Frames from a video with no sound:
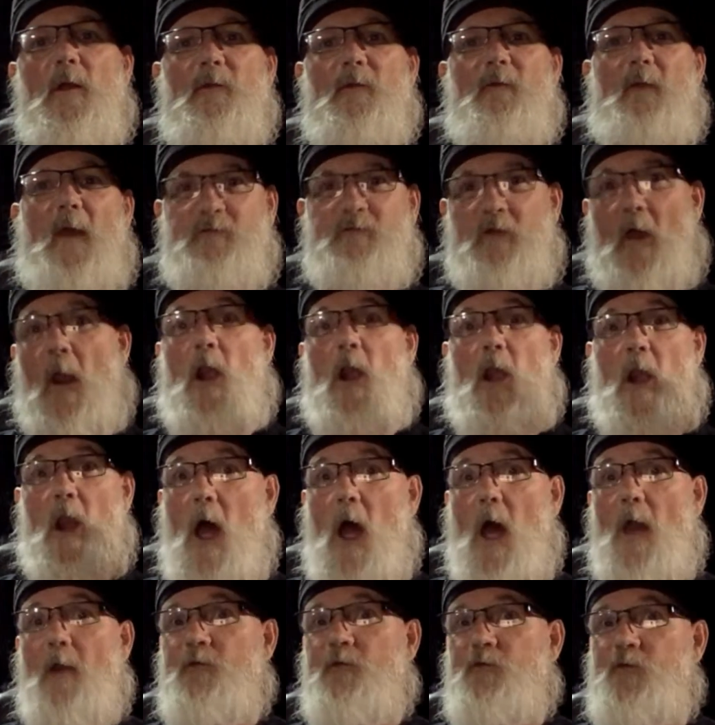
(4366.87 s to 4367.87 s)
That's a
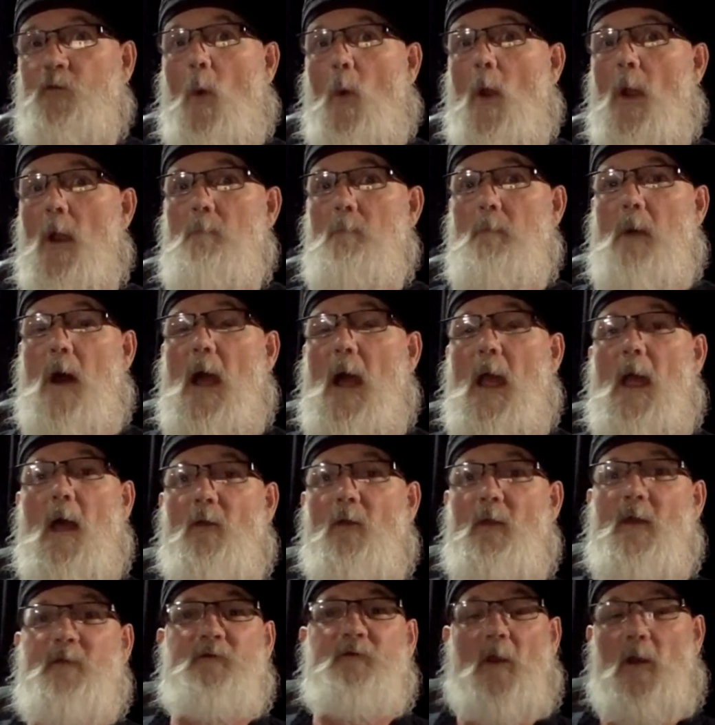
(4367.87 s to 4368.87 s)
lot of square mile.
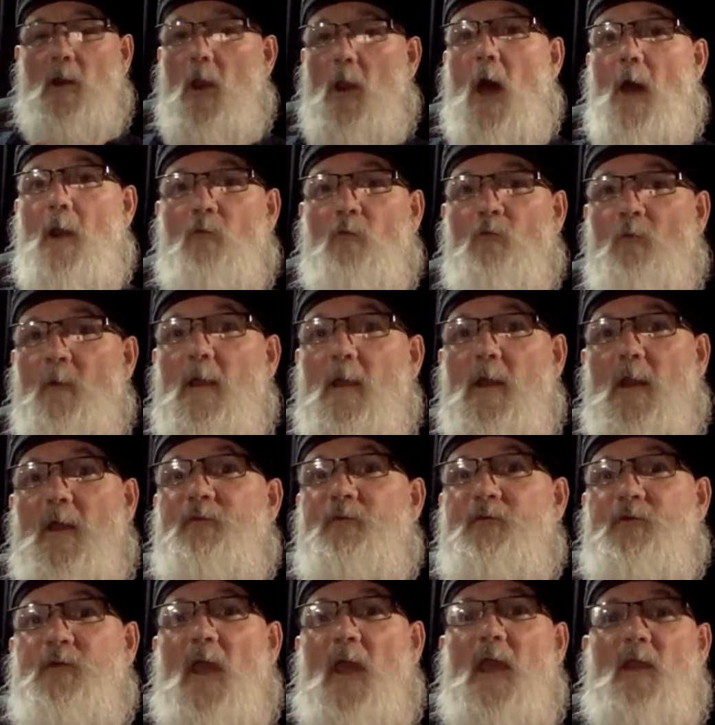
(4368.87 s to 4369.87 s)
That's a lot of real
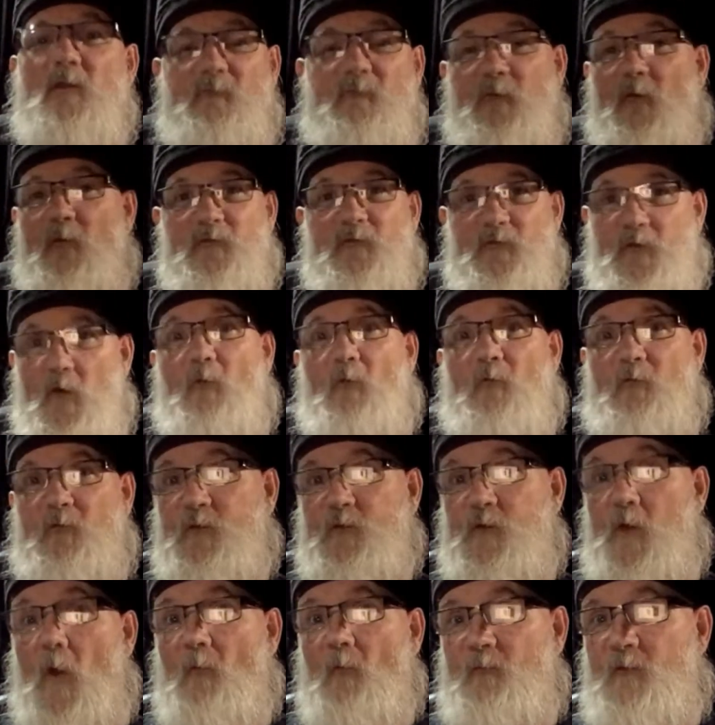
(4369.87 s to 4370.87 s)
estate for so
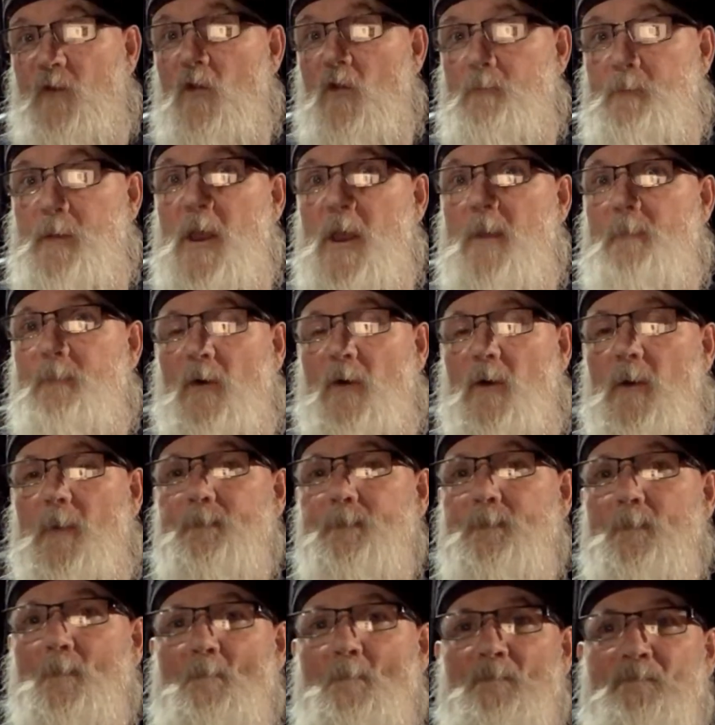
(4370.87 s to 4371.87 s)
few people,
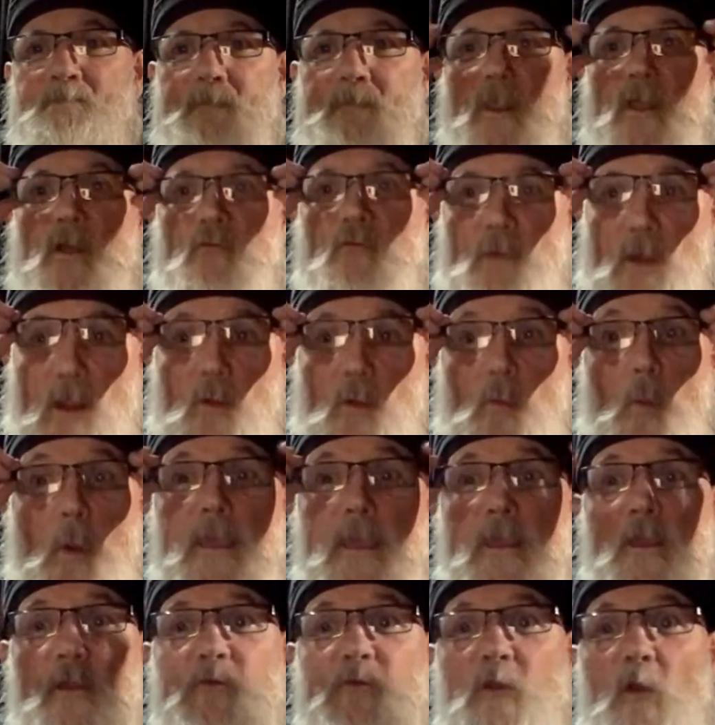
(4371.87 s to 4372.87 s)
right? We
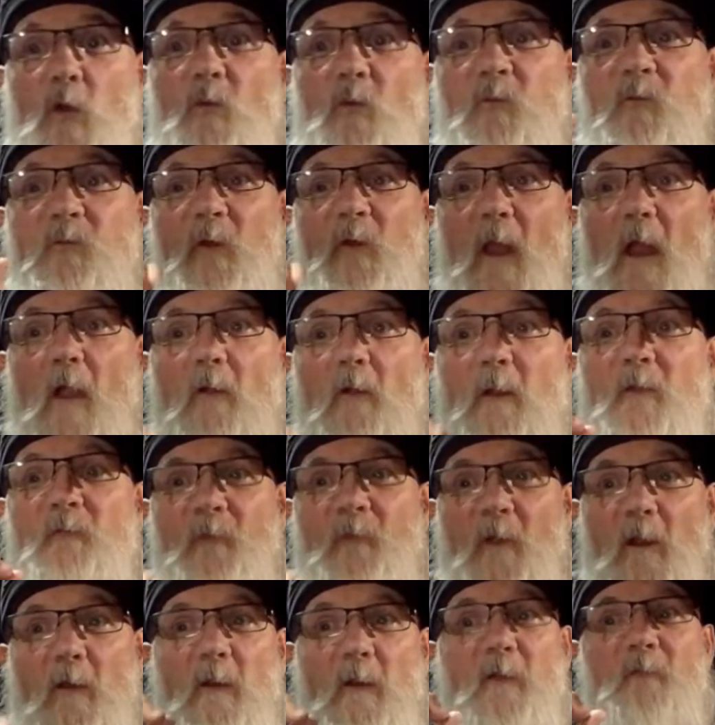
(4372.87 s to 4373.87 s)
could do very,
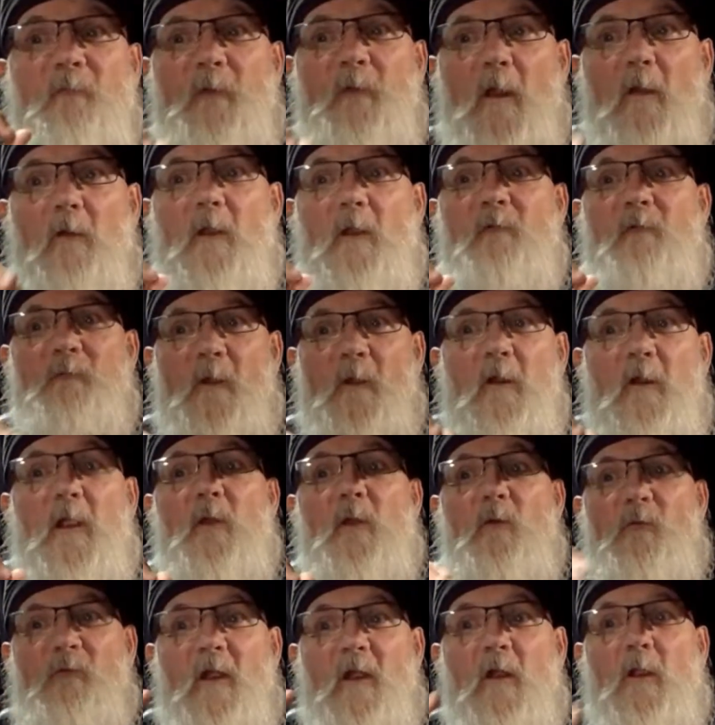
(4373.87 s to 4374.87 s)
very, very, very,
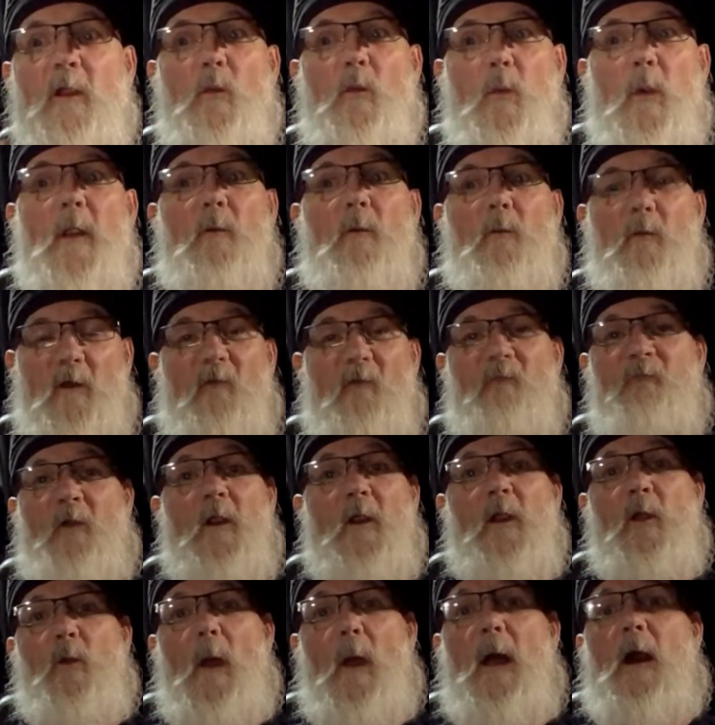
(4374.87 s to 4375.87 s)
very,
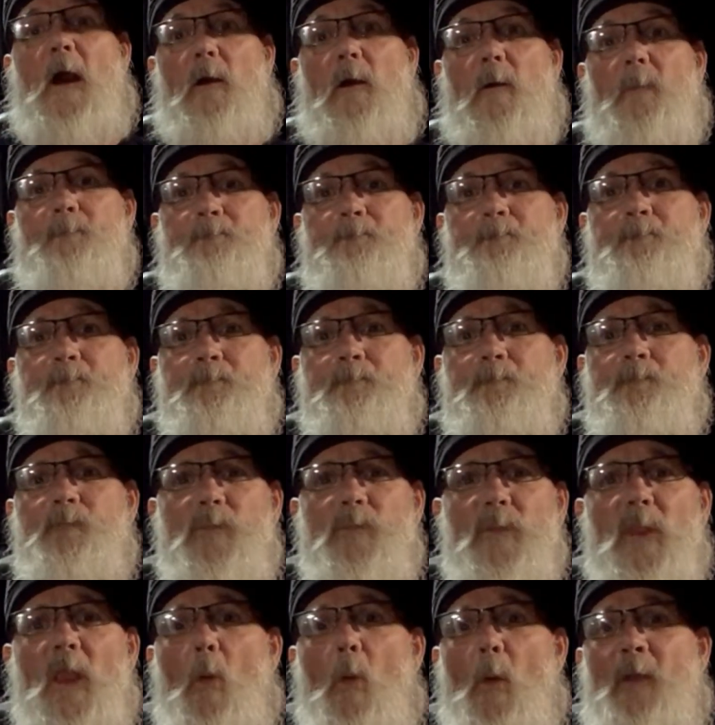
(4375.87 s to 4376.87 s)
very well
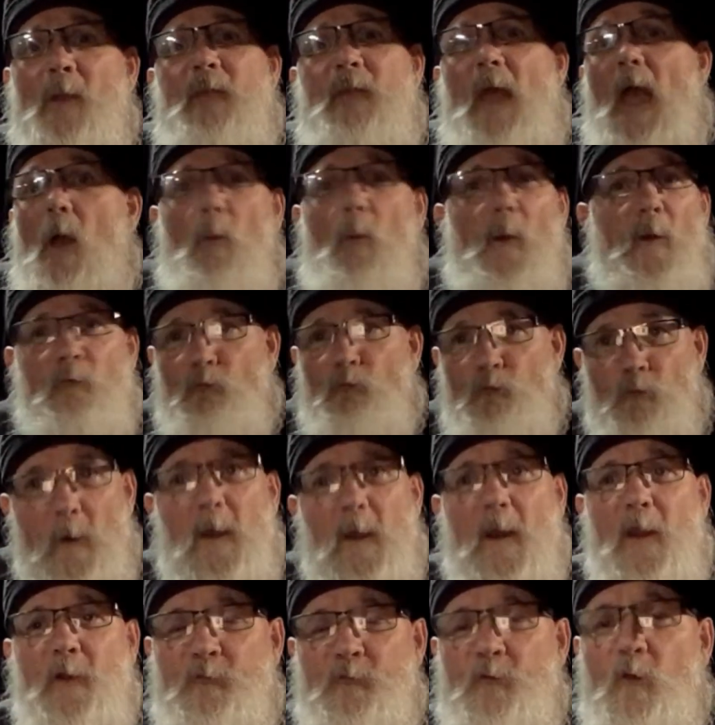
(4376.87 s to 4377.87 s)
with that. We
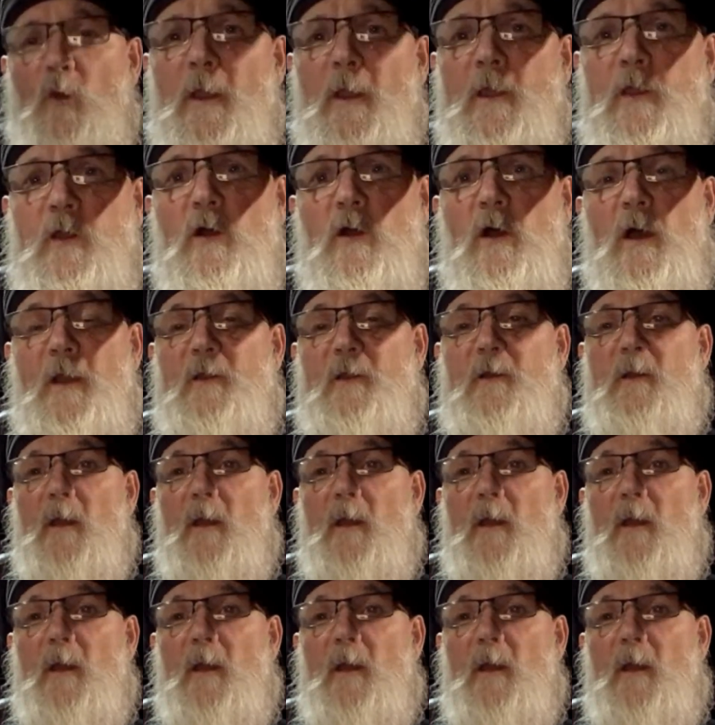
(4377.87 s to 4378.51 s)
really, truly could.